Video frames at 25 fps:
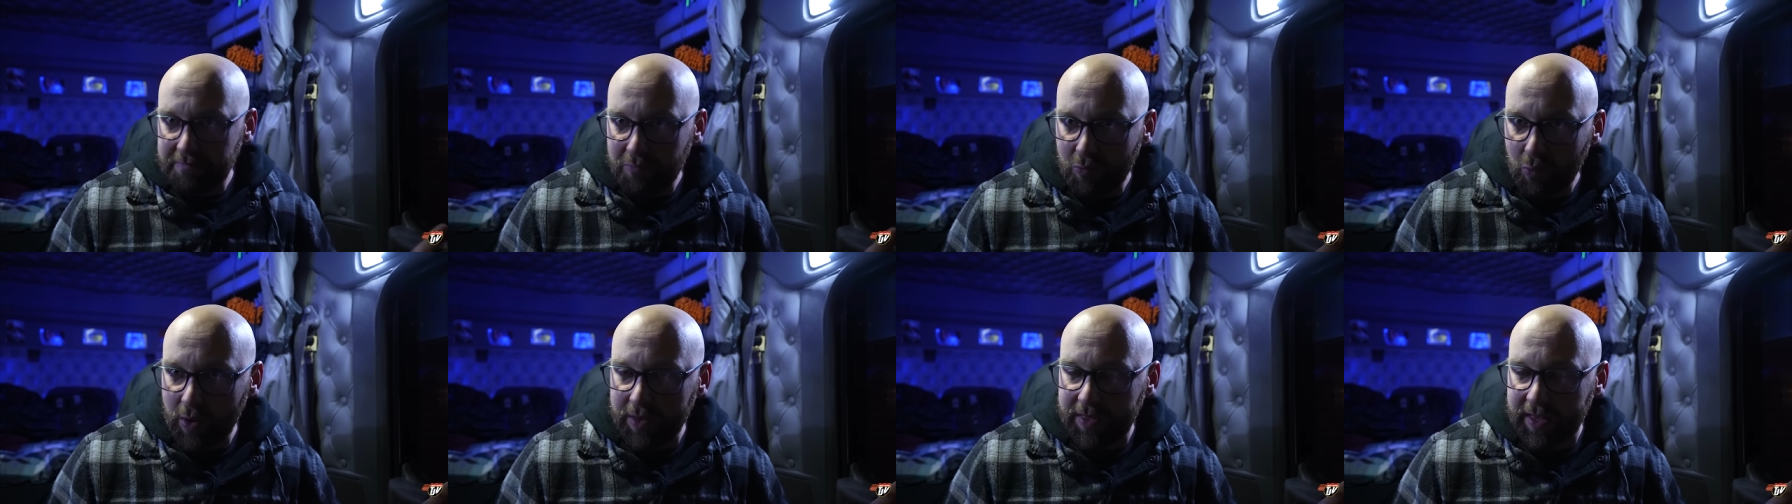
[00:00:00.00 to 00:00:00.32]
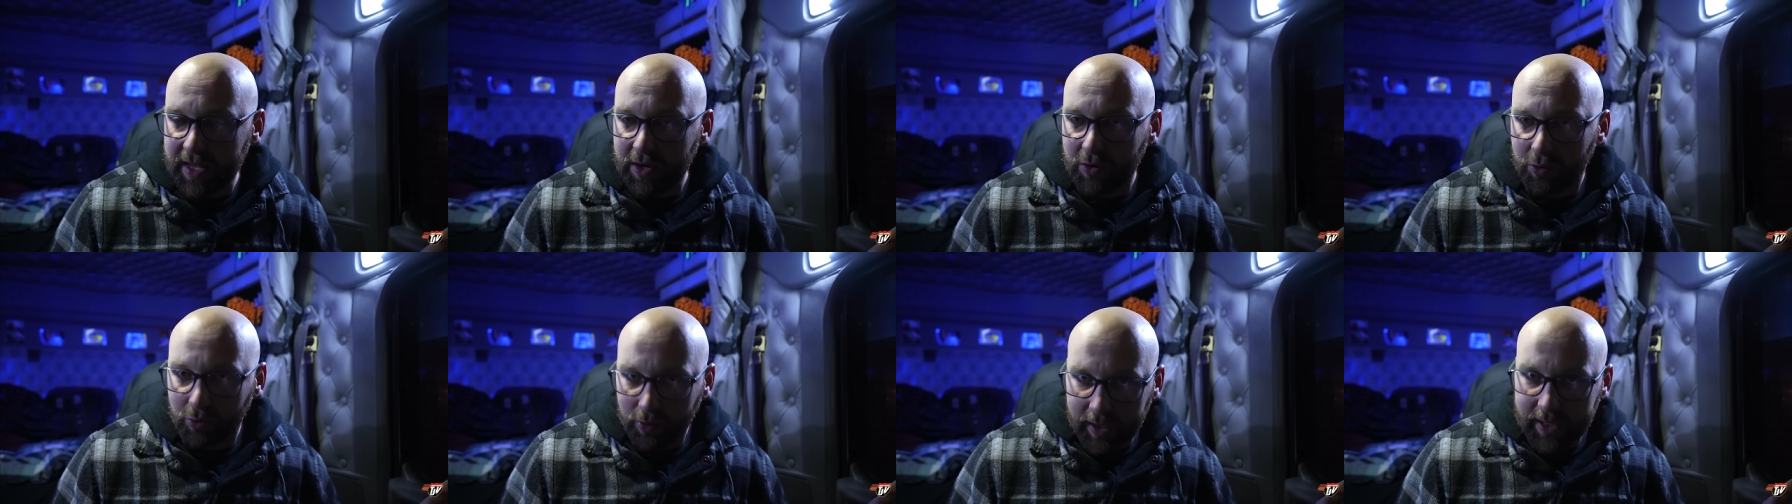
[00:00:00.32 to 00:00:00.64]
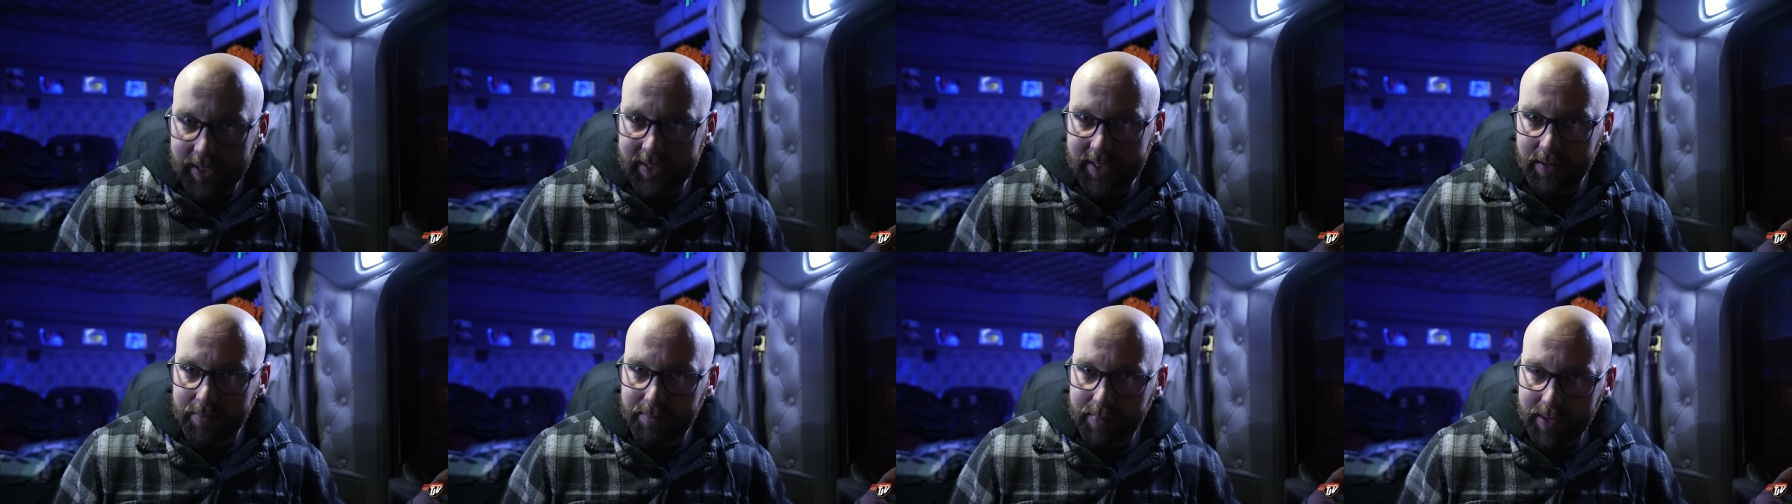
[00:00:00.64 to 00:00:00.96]
Within
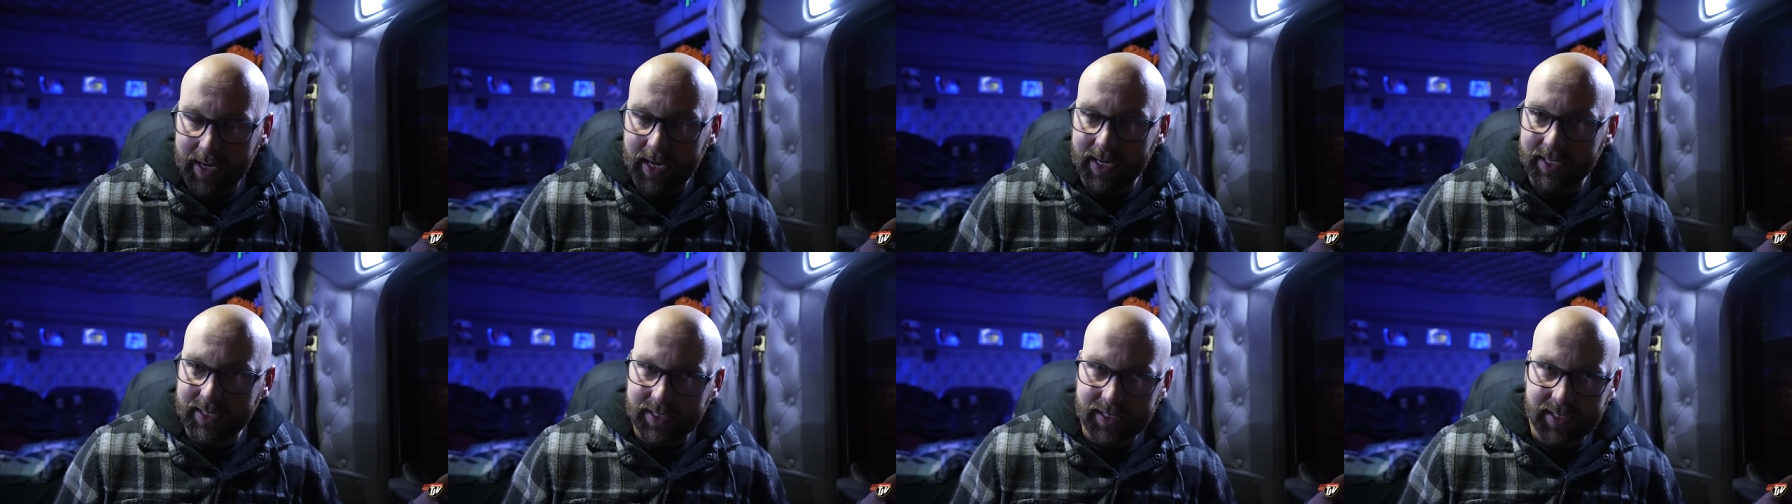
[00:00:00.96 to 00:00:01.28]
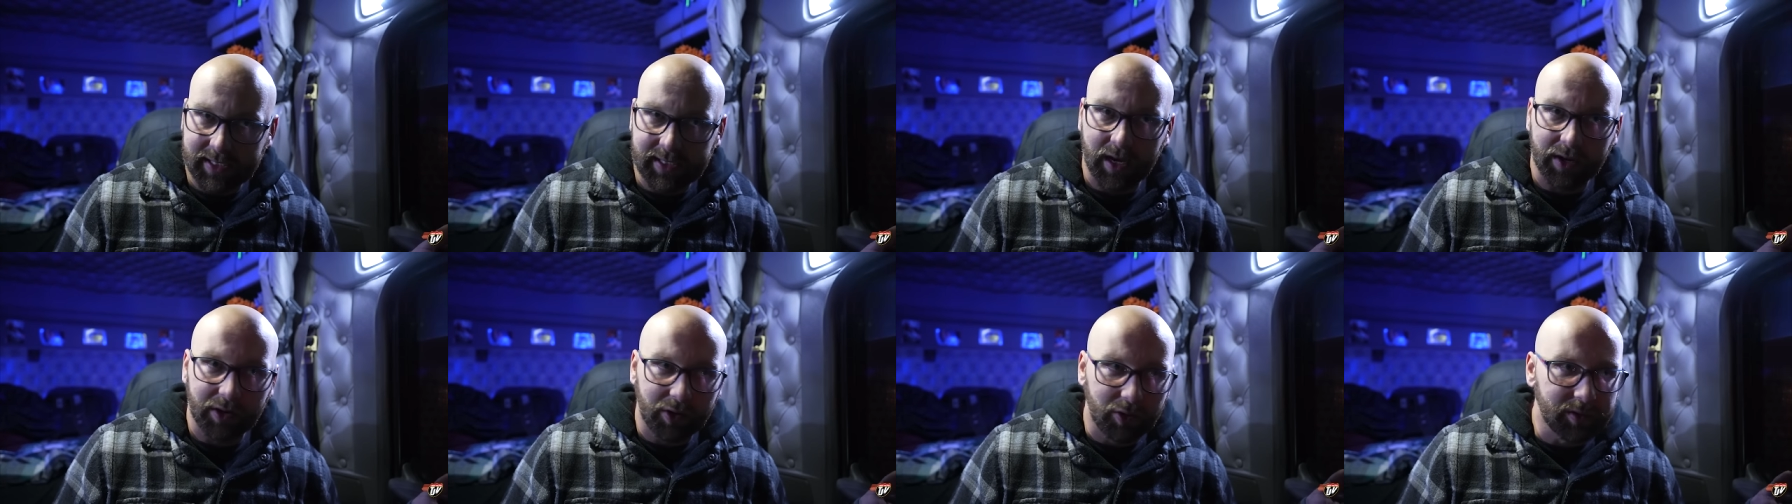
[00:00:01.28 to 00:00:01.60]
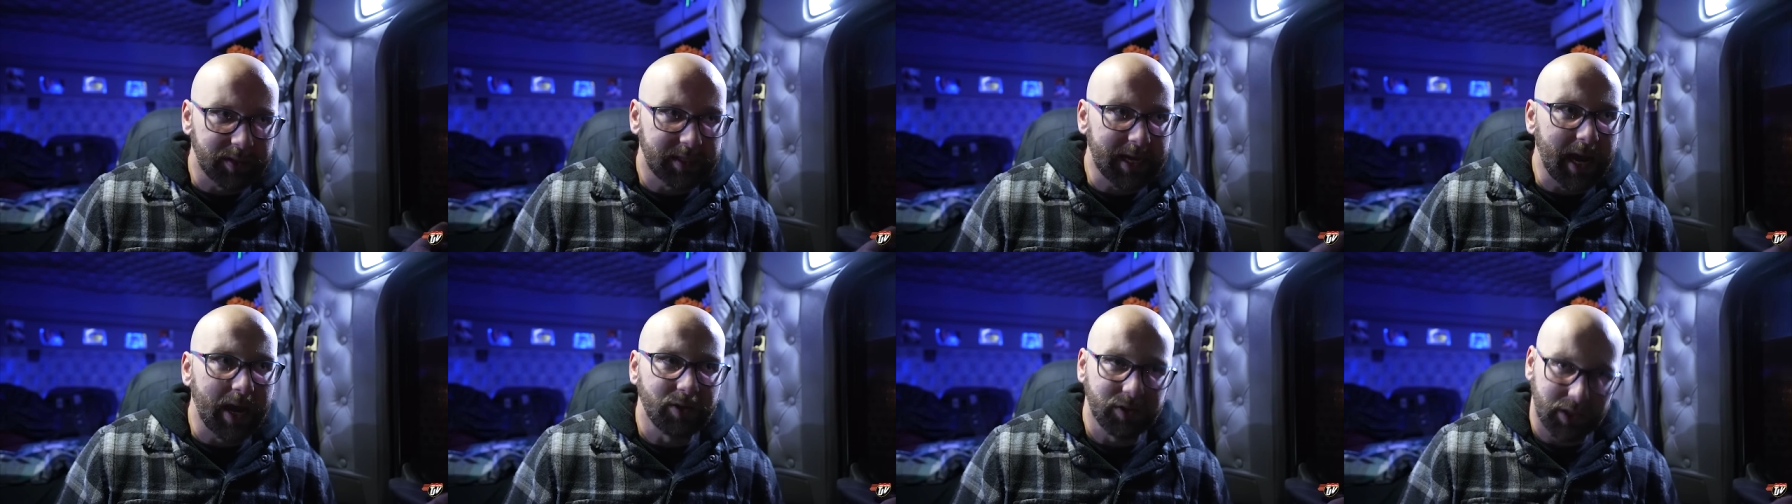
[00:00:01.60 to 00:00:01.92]
reason, because the sun
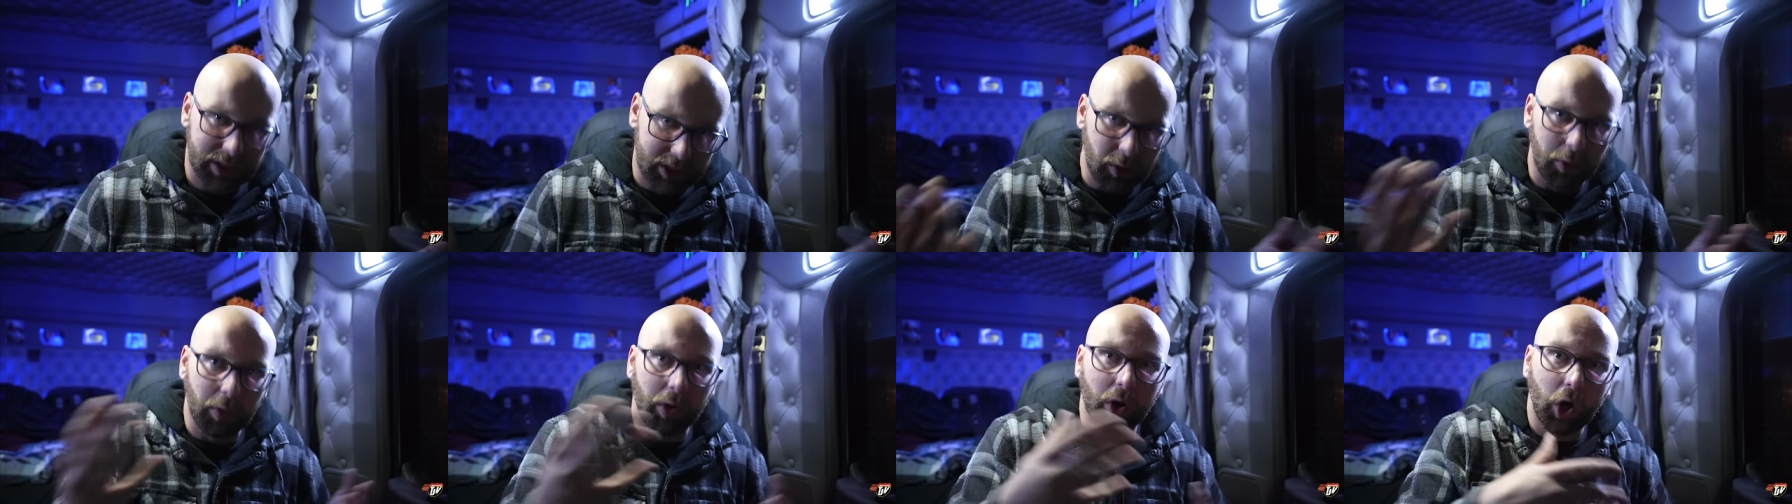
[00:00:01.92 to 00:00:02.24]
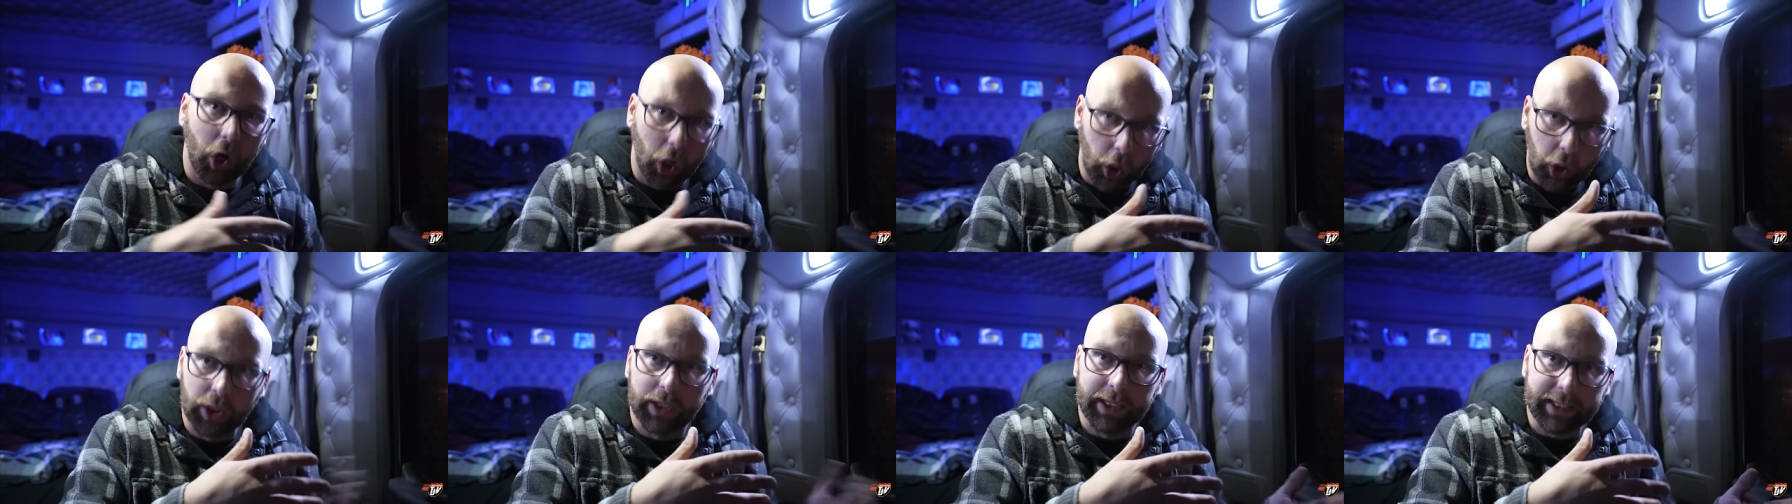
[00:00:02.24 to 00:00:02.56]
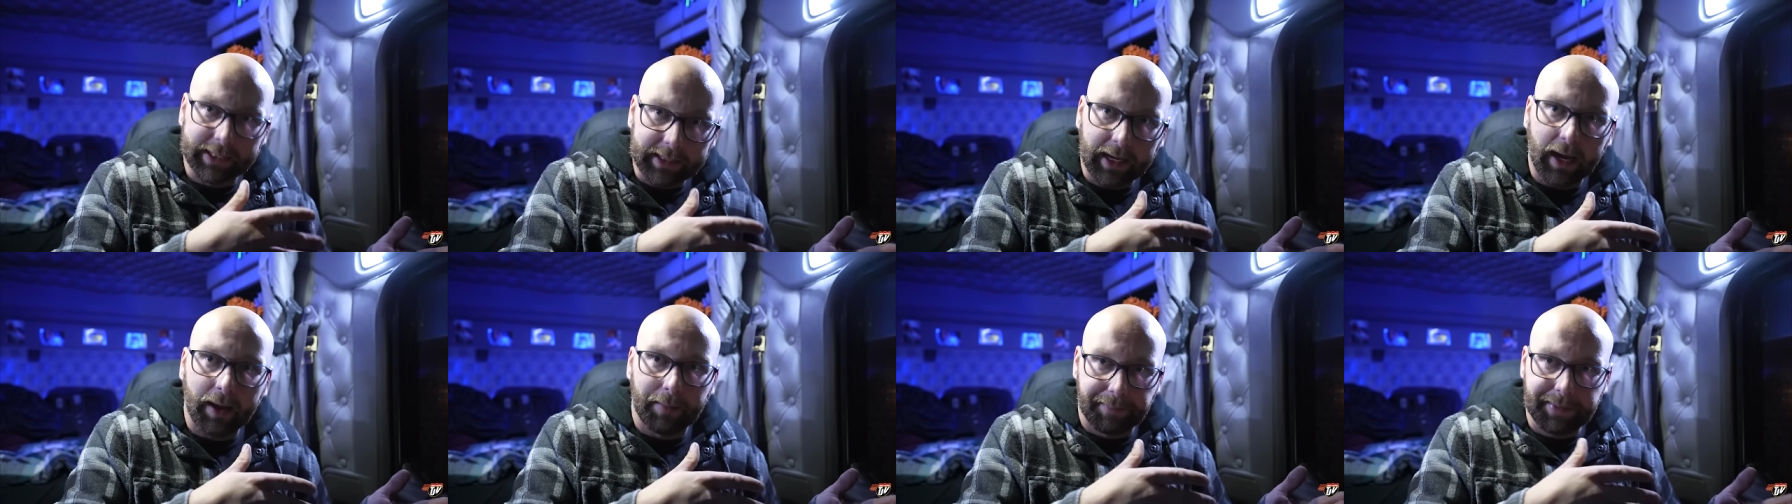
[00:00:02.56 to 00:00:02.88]
goes down so
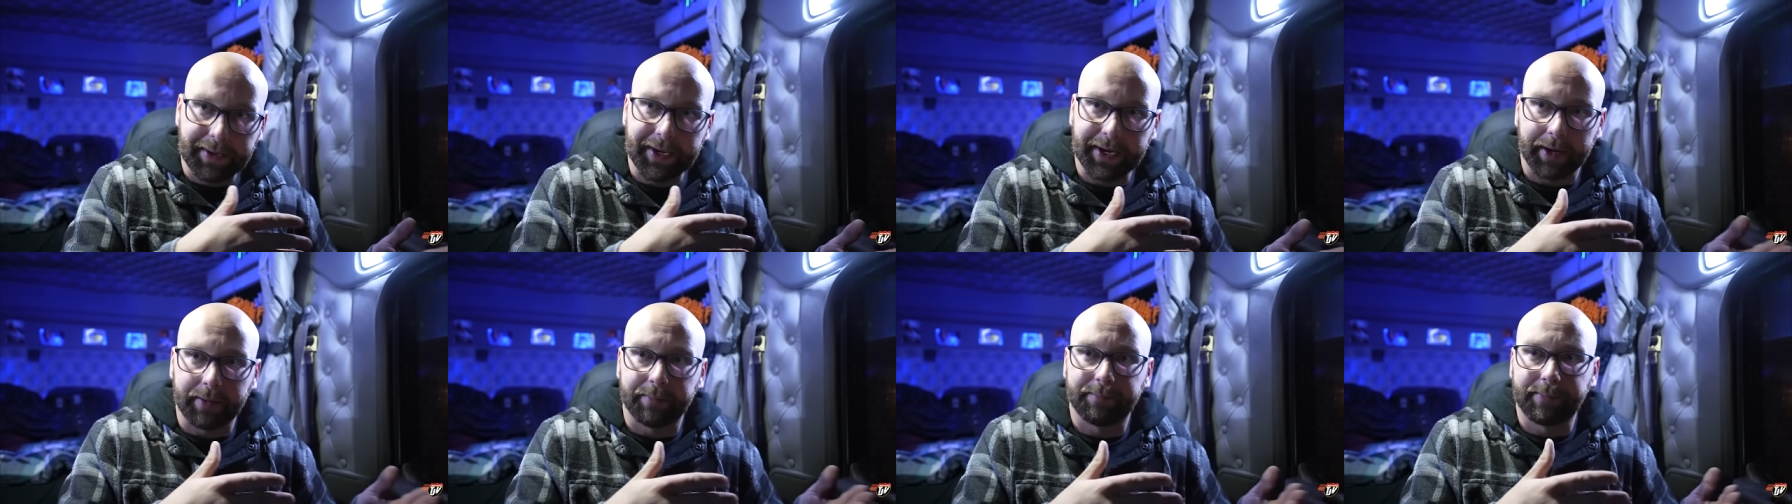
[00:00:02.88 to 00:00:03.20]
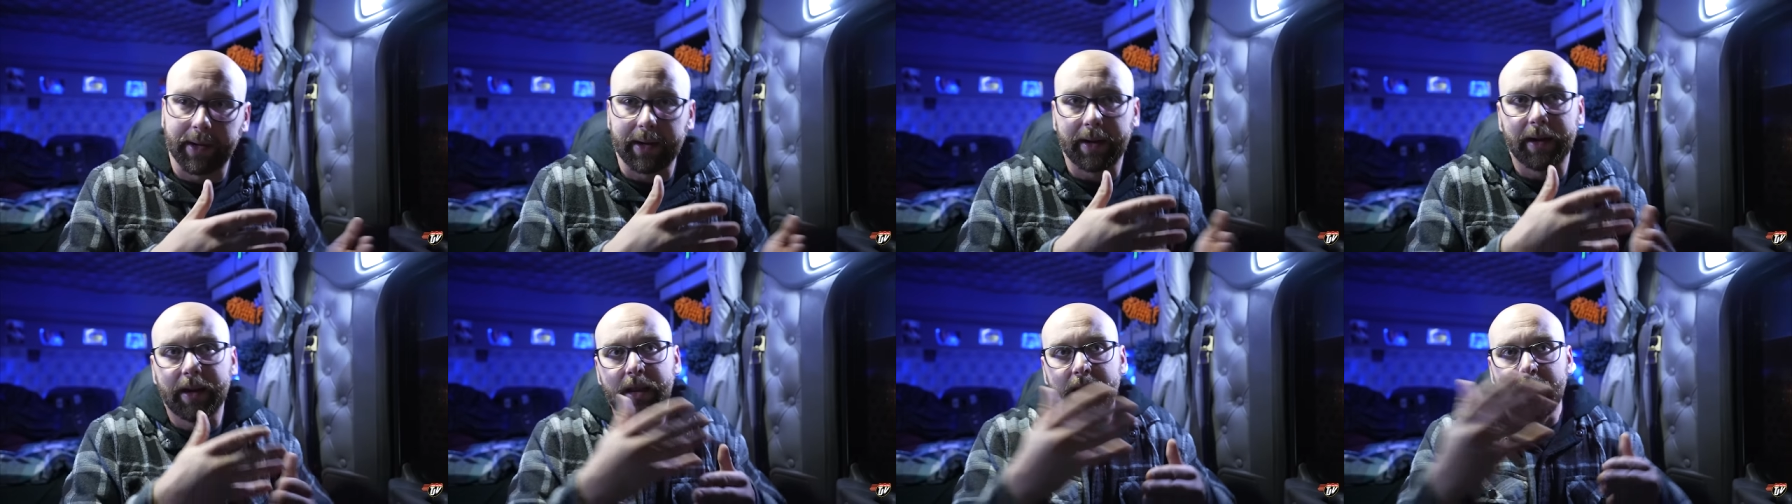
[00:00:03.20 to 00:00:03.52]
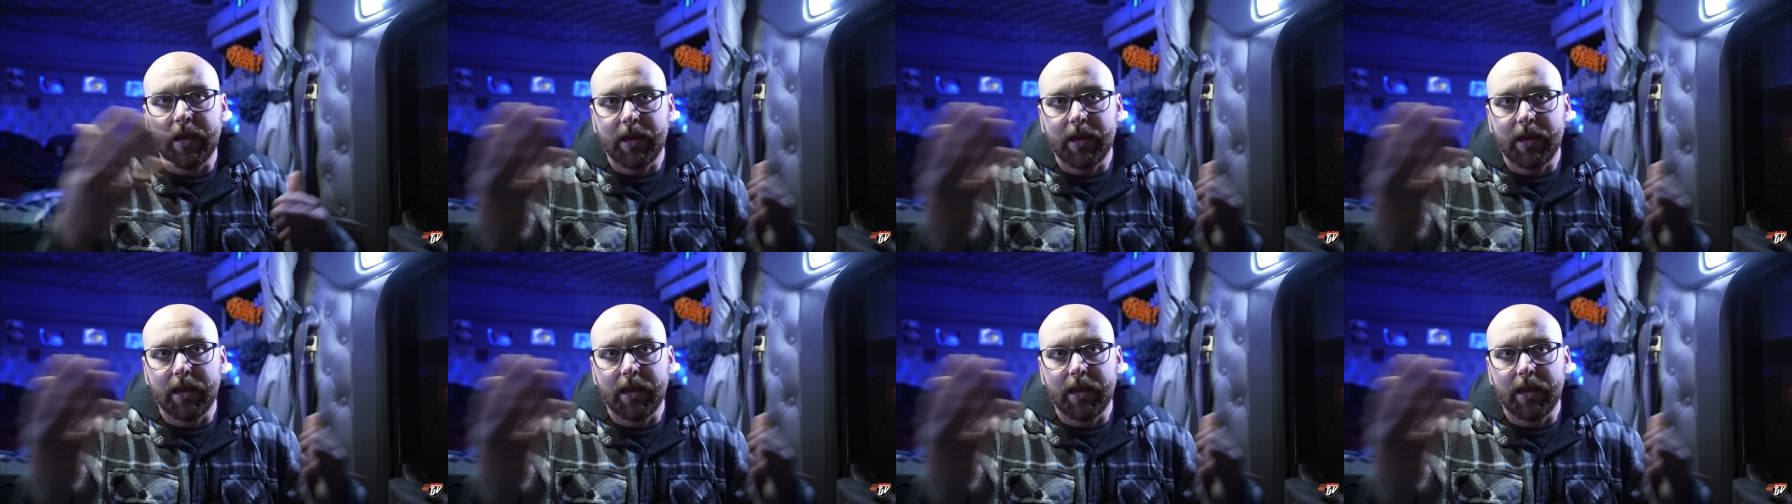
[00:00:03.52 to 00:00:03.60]
early up here. But